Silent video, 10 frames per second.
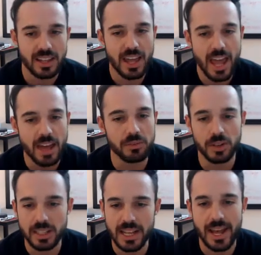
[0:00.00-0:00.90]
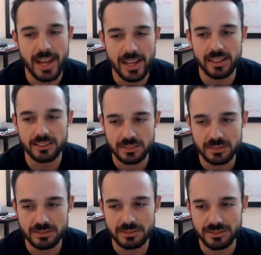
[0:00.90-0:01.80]
every day,
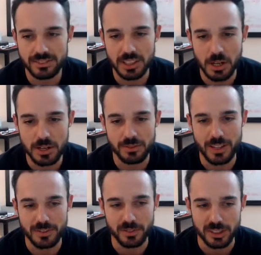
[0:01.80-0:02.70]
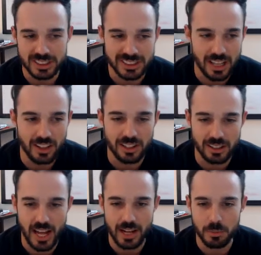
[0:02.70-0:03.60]
if you're selling a
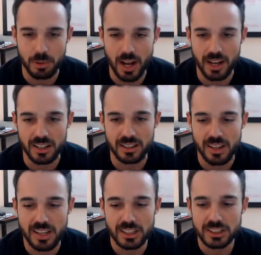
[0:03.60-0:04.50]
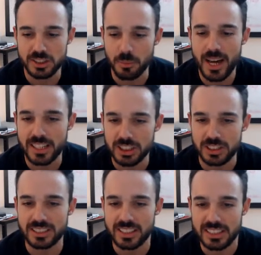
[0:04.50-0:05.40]
lot of product, somebody
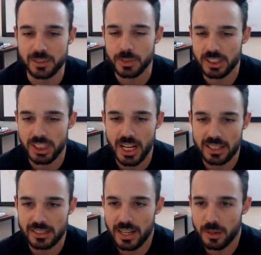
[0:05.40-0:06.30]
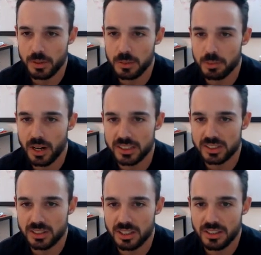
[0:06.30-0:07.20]
should at least be checking that
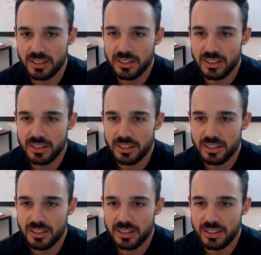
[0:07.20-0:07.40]
repricer